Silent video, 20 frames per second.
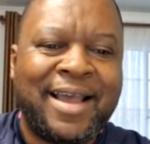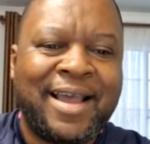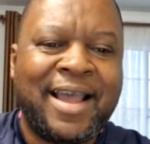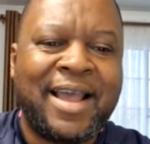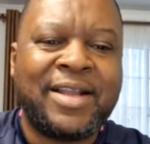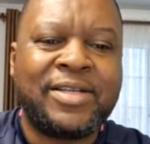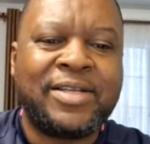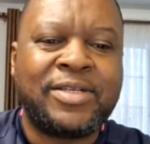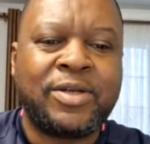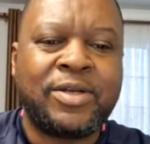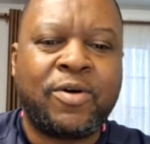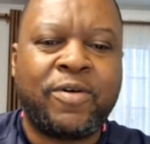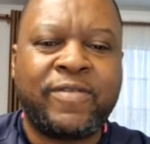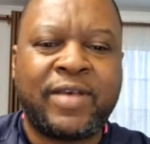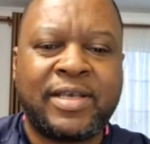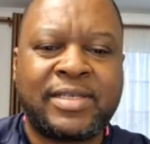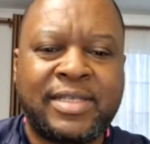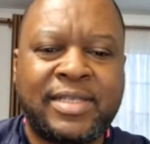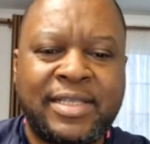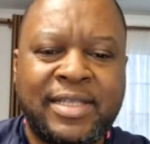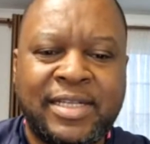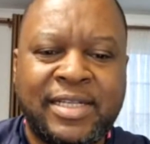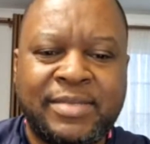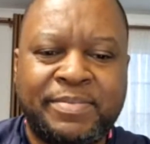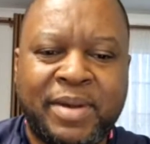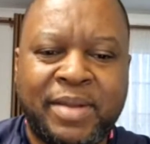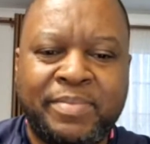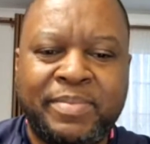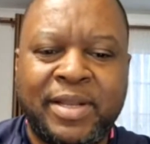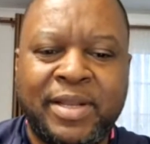And obviously the
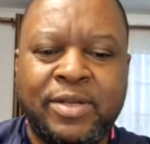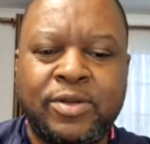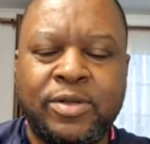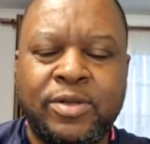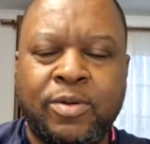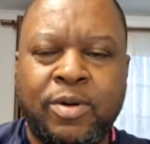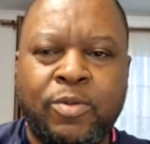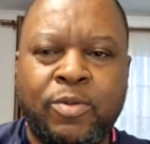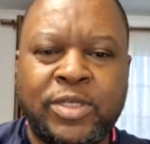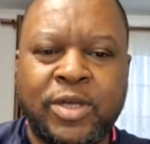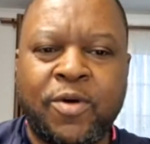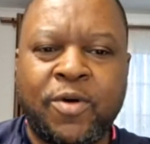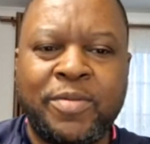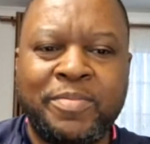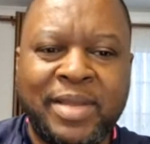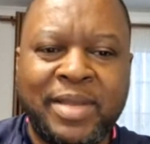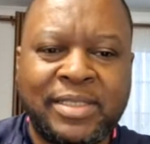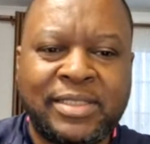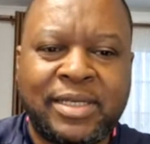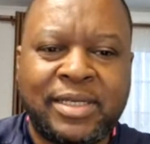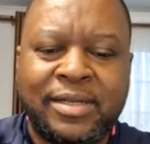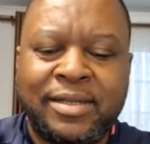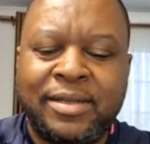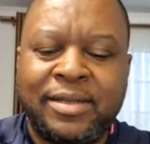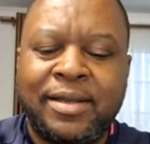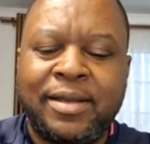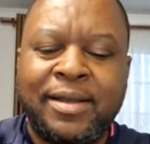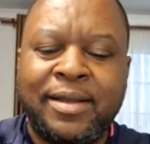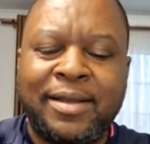department, which I won't mention,